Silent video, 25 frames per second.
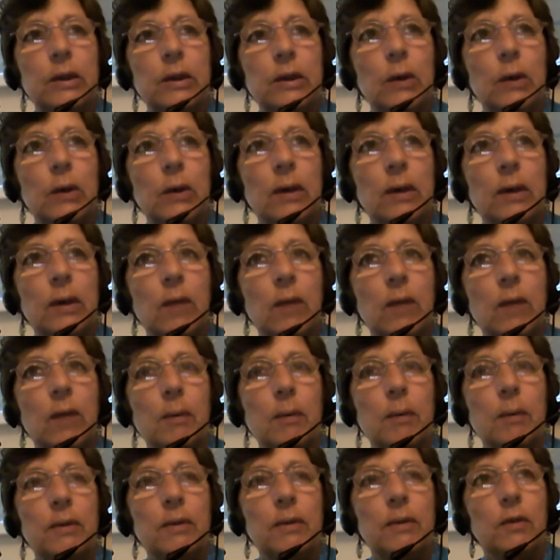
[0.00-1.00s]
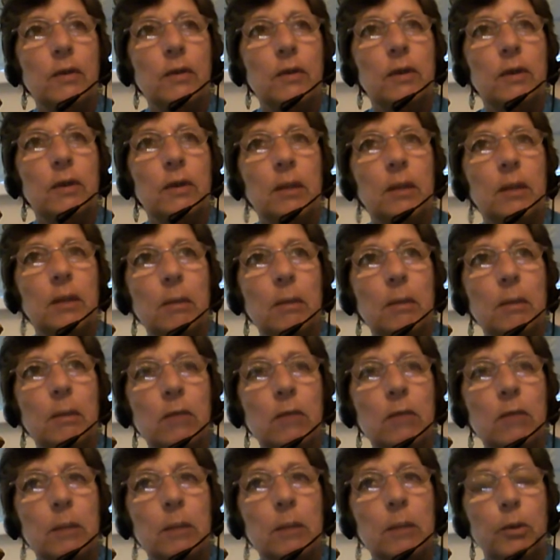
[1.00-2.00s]
Don't give up, because it feels like you've
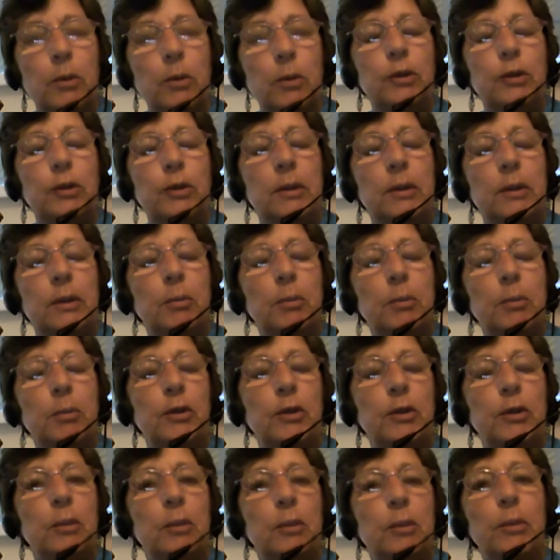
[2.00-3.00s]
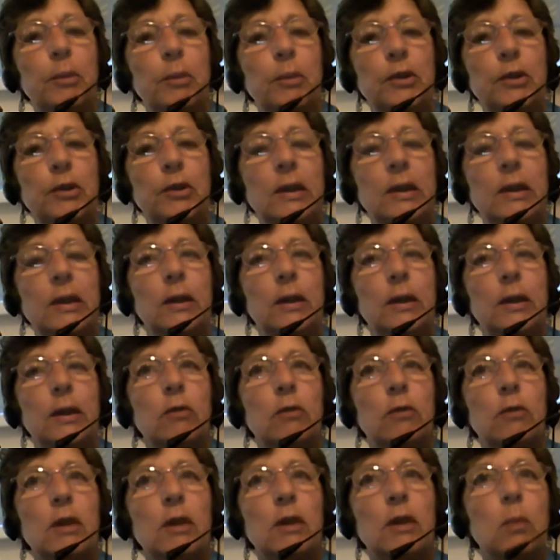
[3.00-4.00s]
been really pushing and pushing and pushing, and
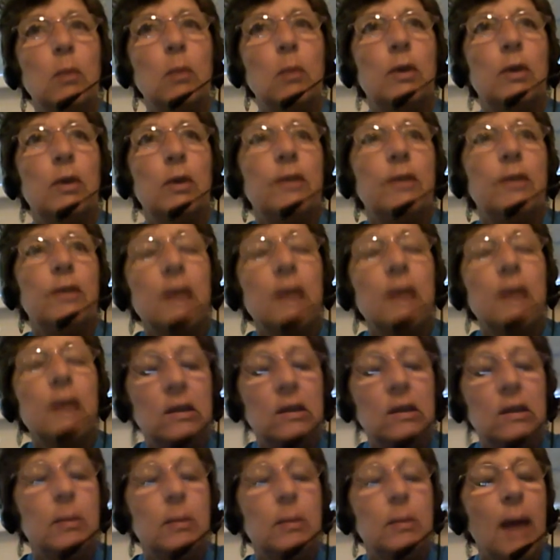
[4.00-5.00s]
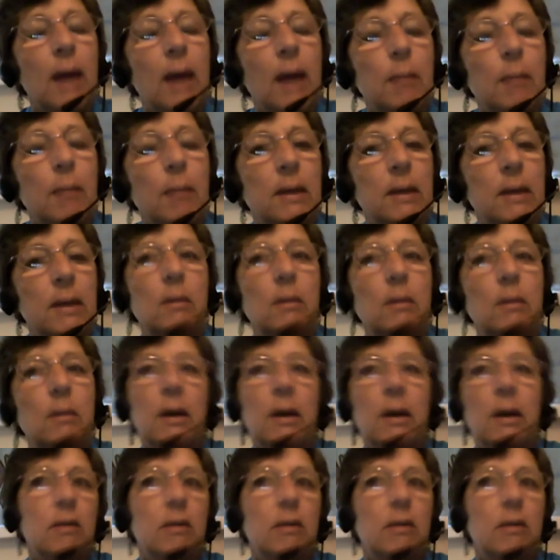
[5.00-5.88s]
you're really wanting things to be happening.